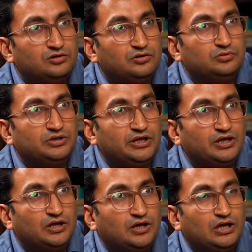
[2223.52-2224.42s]
So you
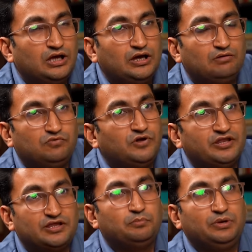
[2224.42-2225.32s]
think, for
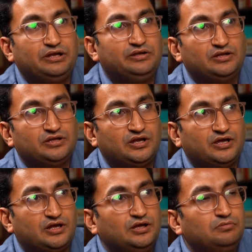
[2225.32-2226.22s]
example, let's say there
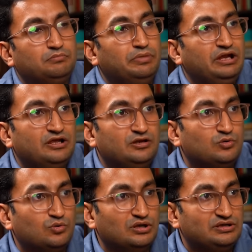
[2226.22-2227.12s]
are a billion
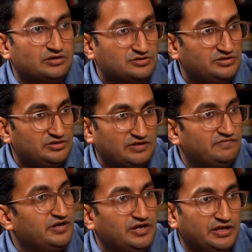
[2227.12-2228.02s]
Google searches
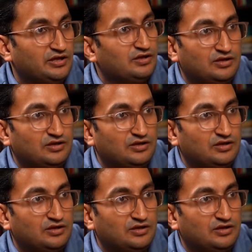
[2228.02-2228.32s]
every day.